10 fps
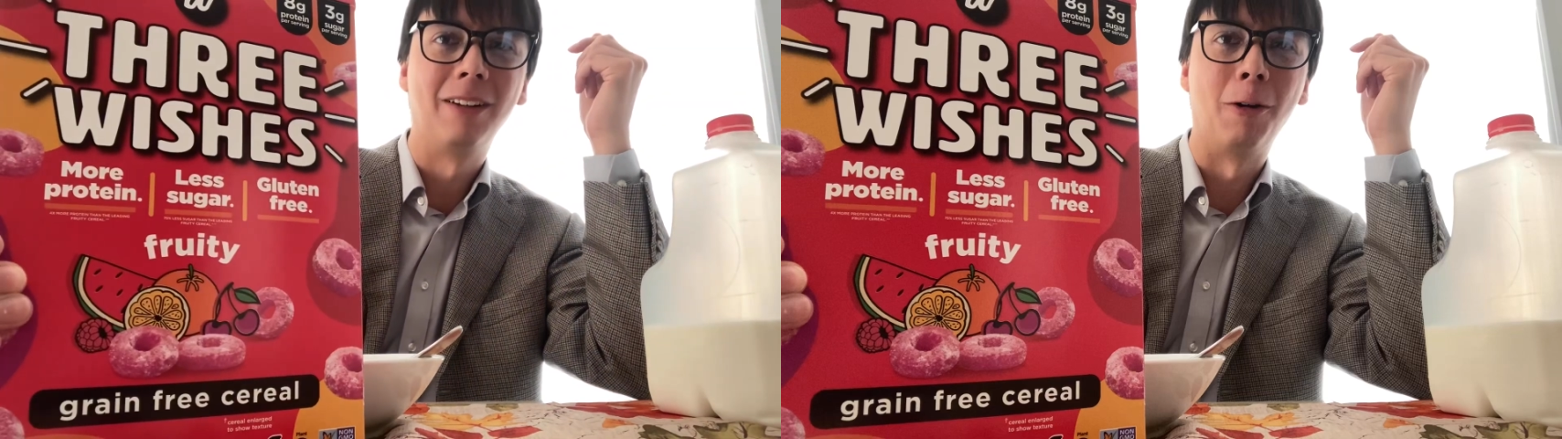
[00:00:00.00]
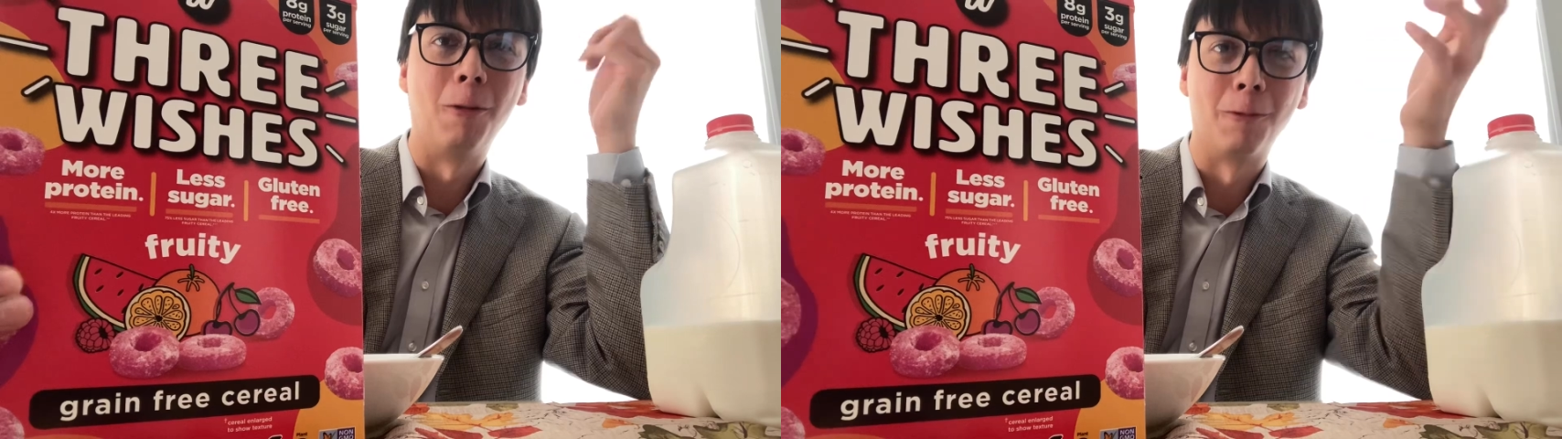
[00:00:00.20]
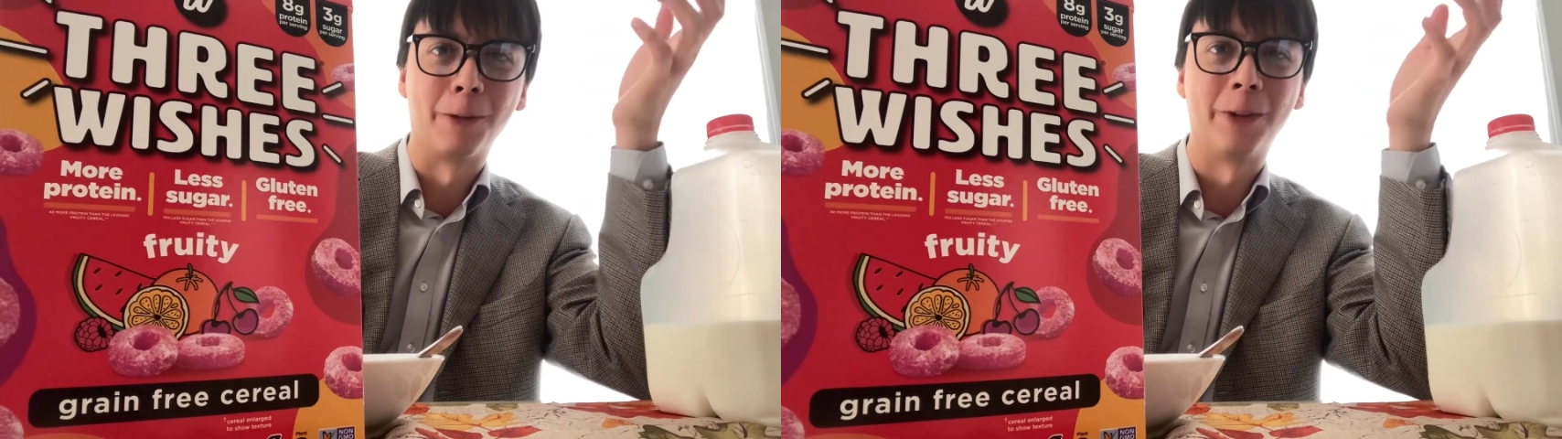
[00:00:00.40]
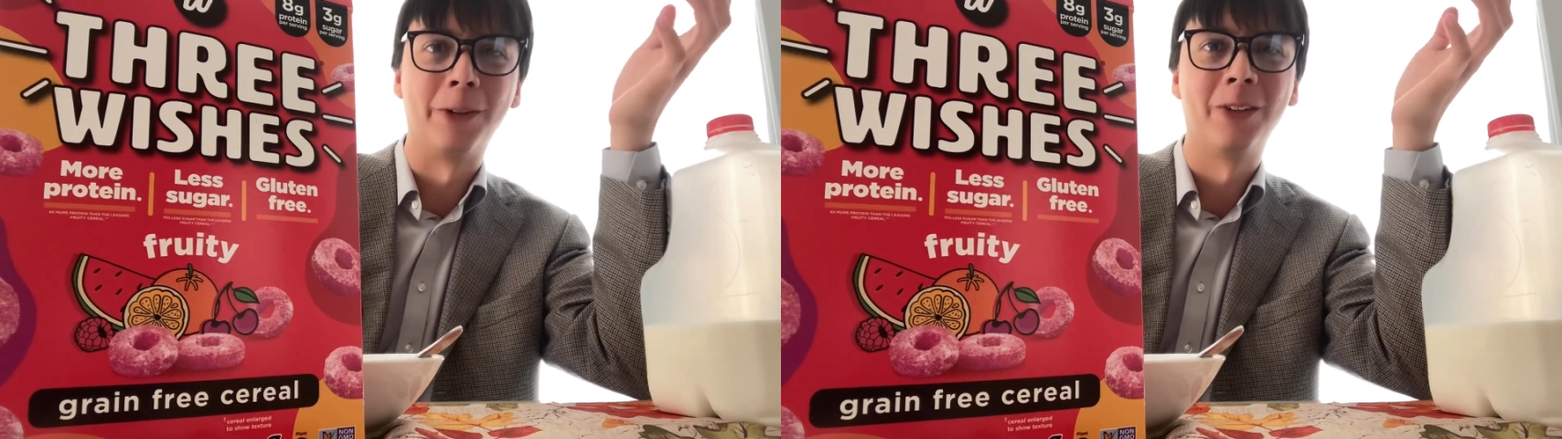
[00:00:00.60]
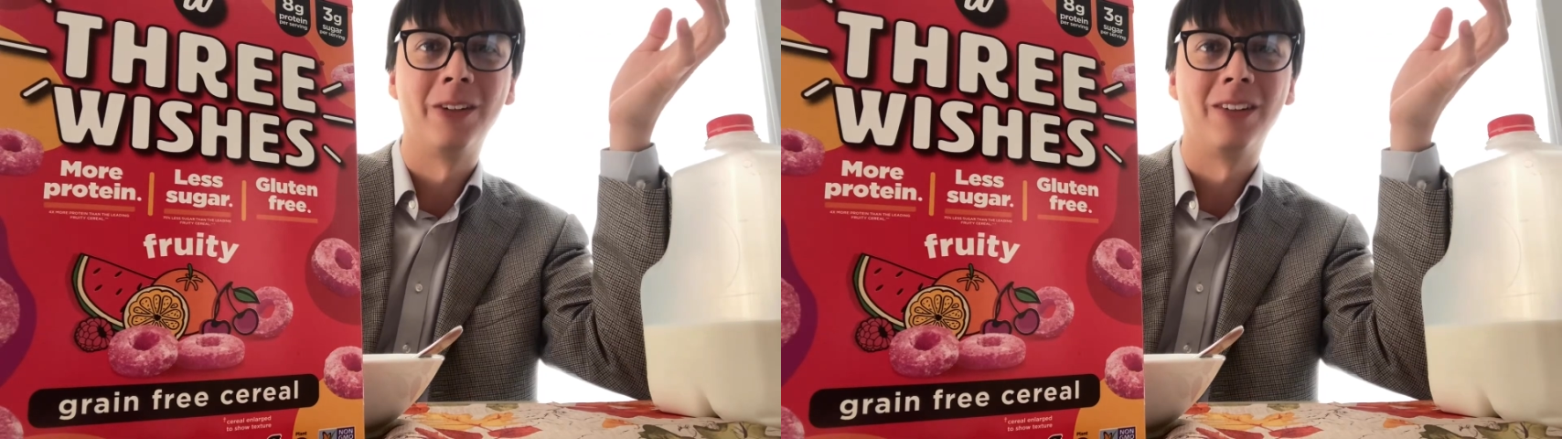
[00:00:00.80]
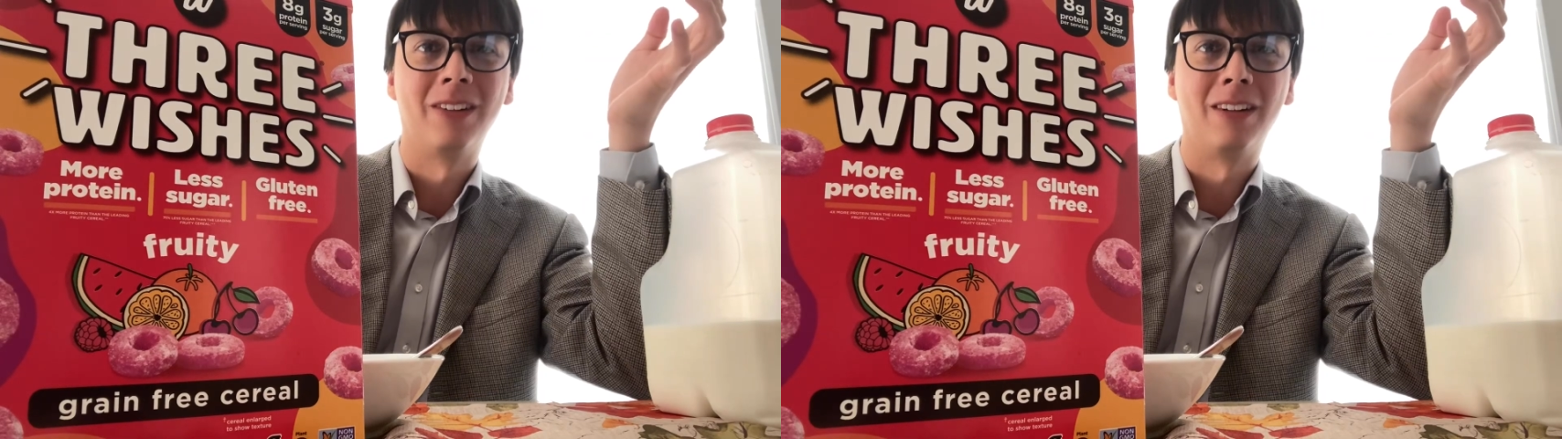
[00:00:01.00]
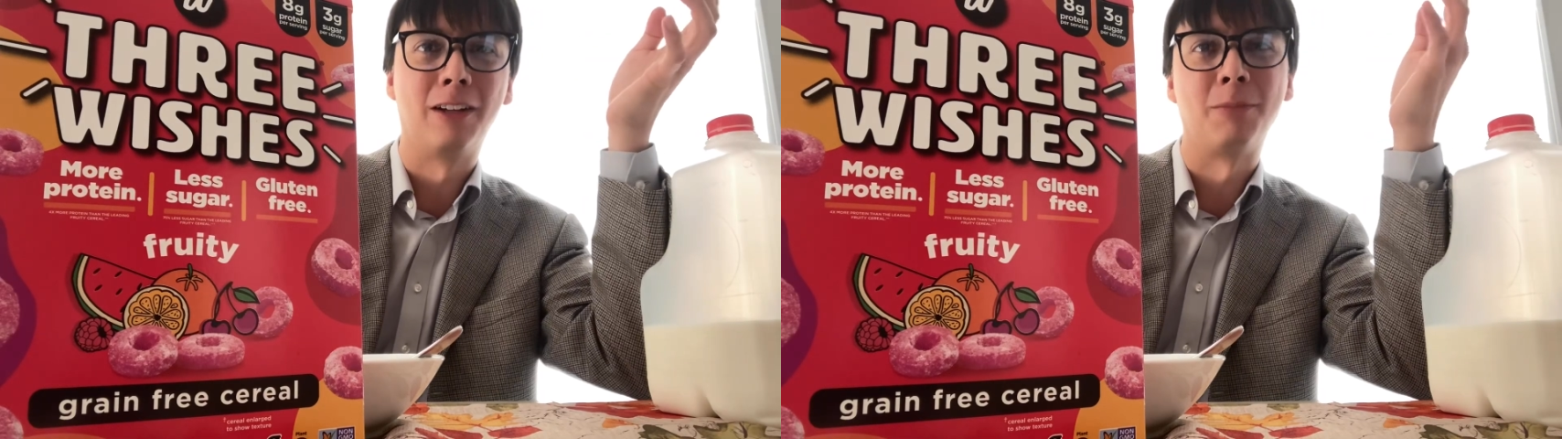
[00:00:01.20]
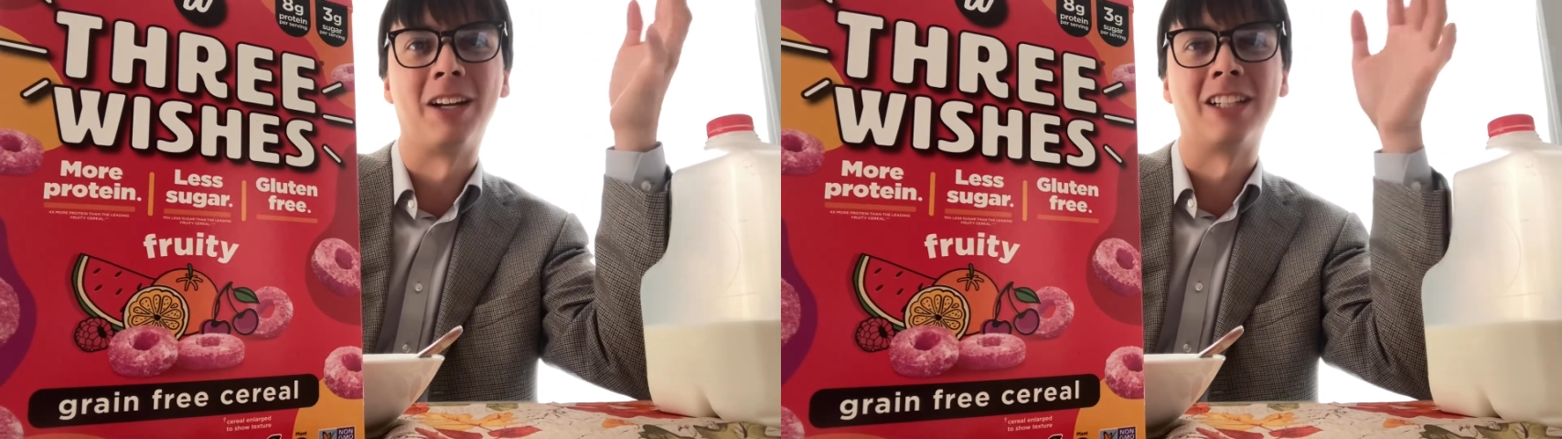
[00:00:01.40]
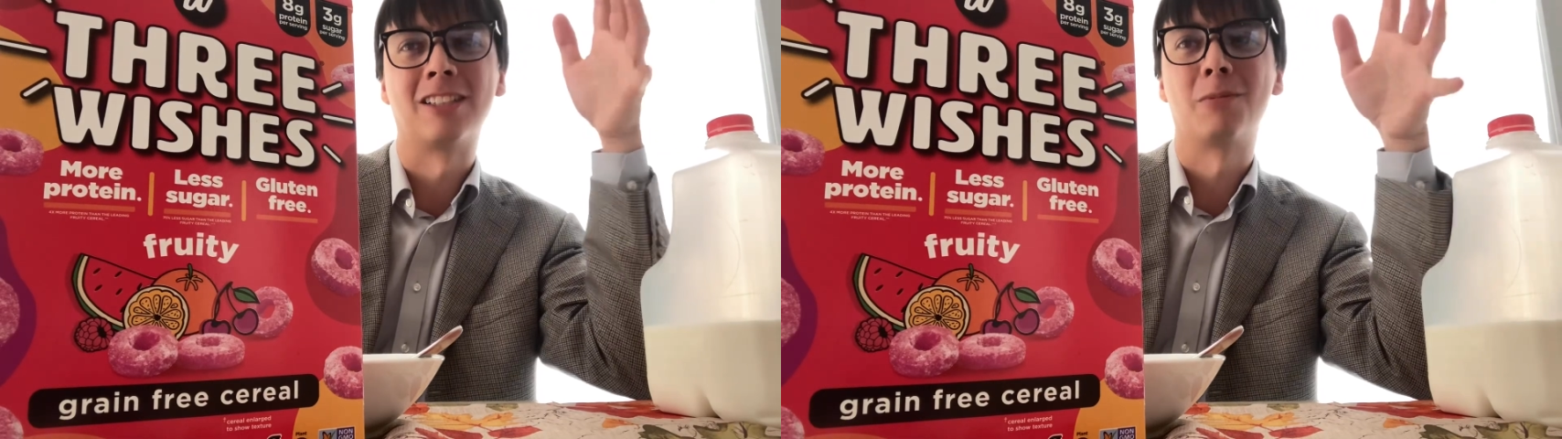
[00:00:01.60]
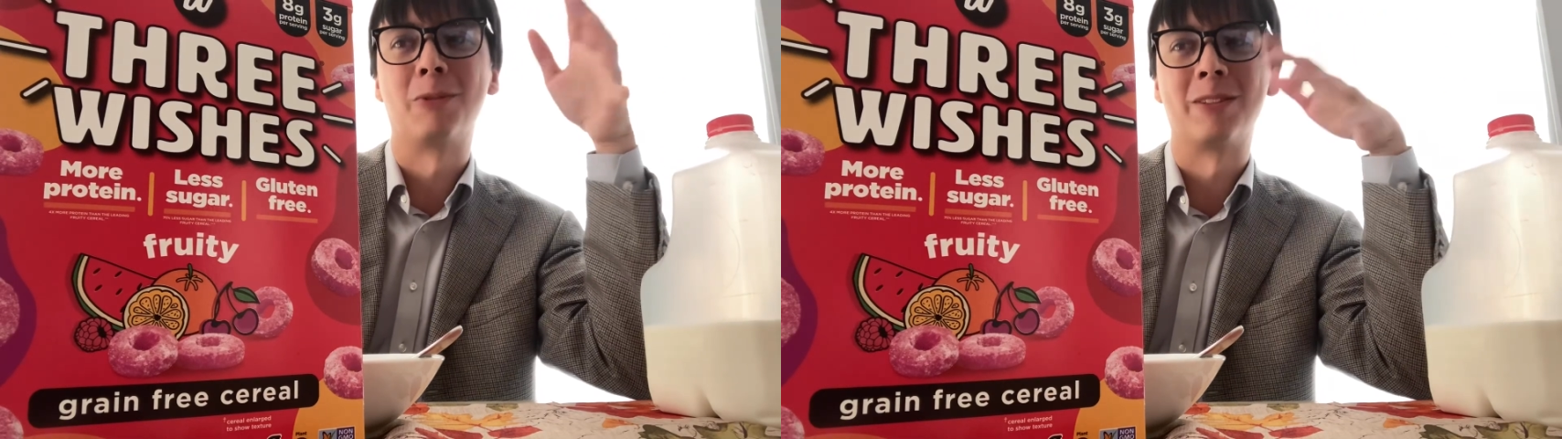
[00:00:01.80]
over a
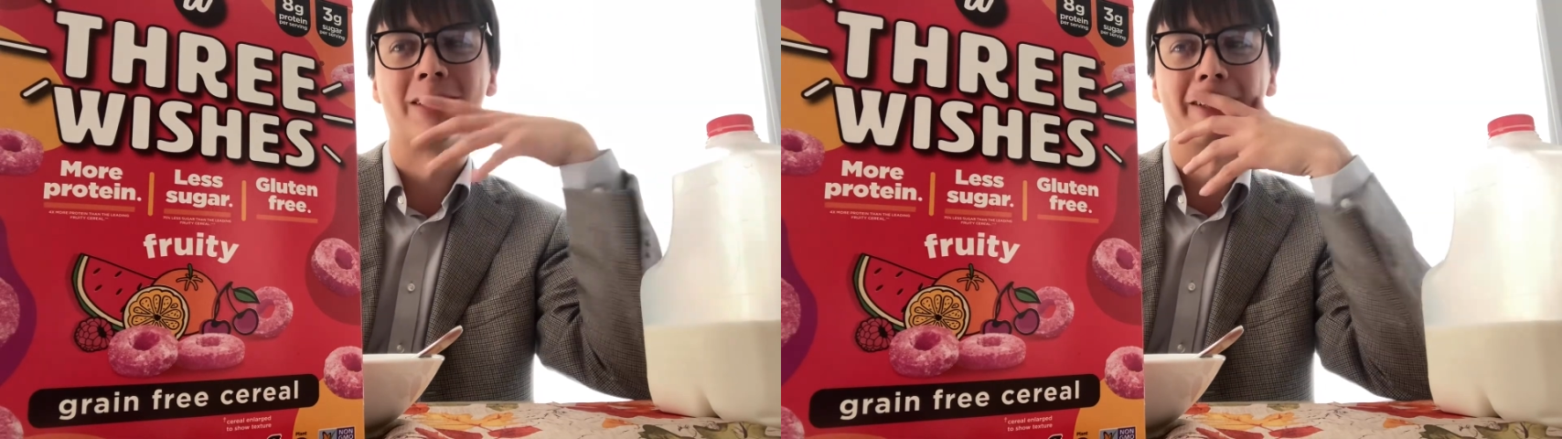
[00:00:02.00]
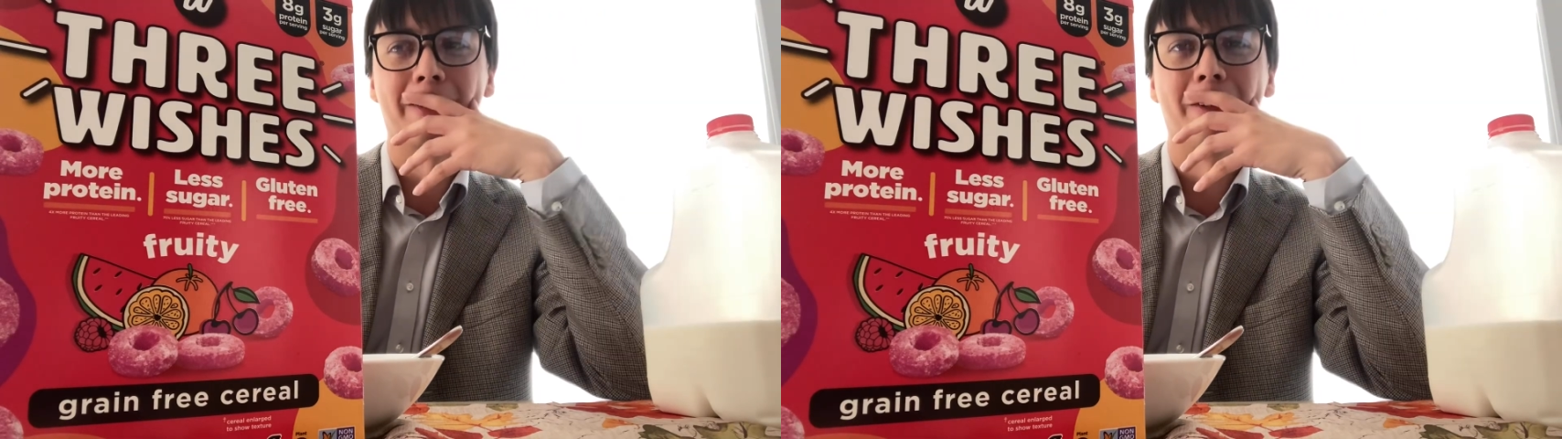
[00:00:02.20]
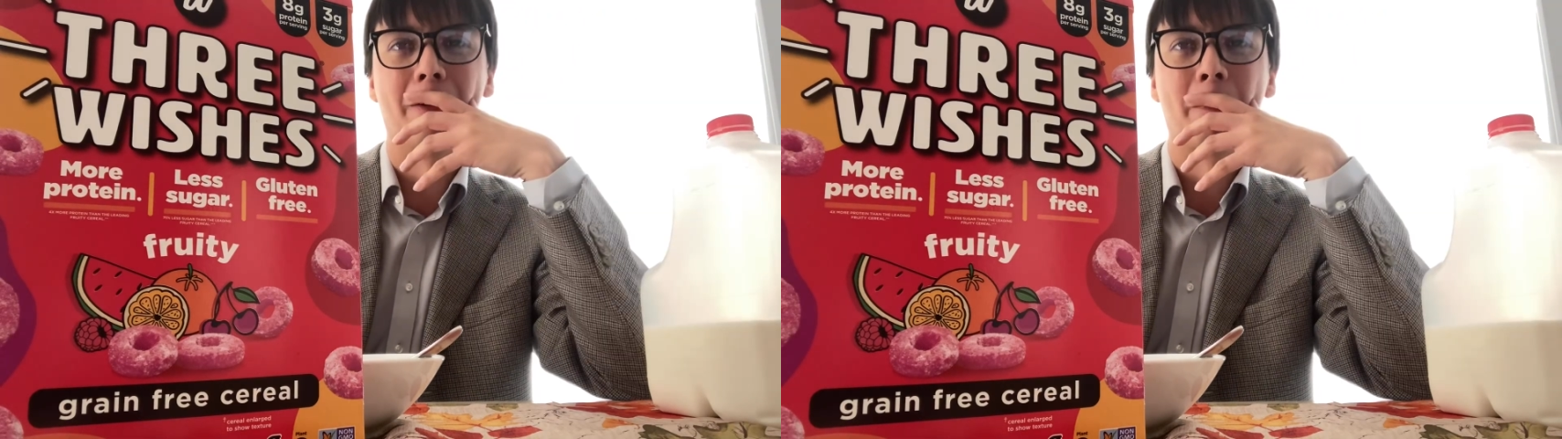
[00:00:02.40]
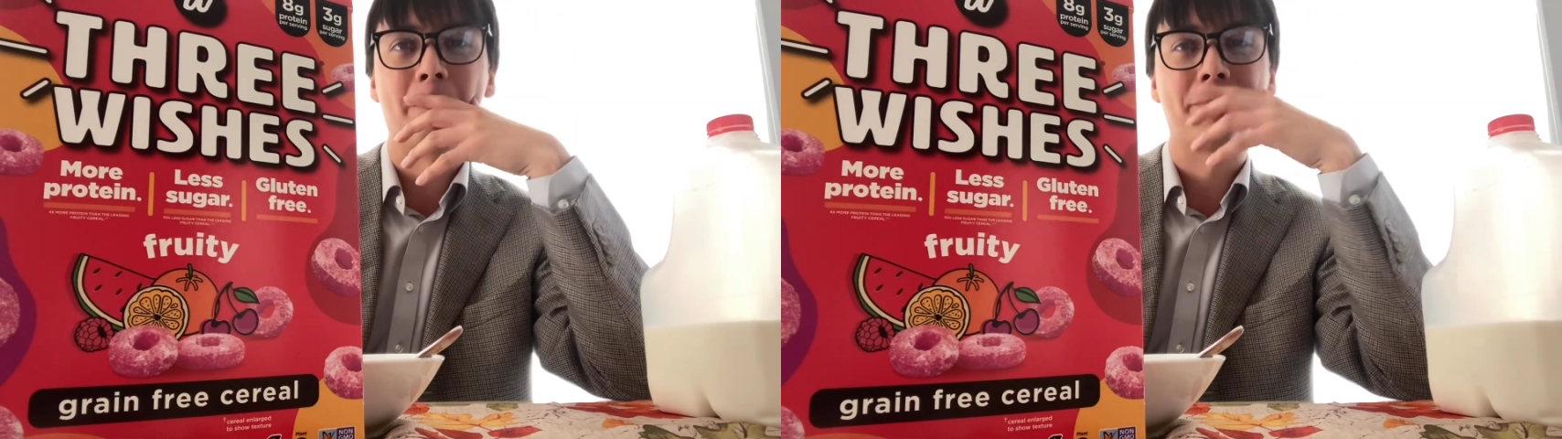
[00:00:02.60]
Magic Spoon cereal.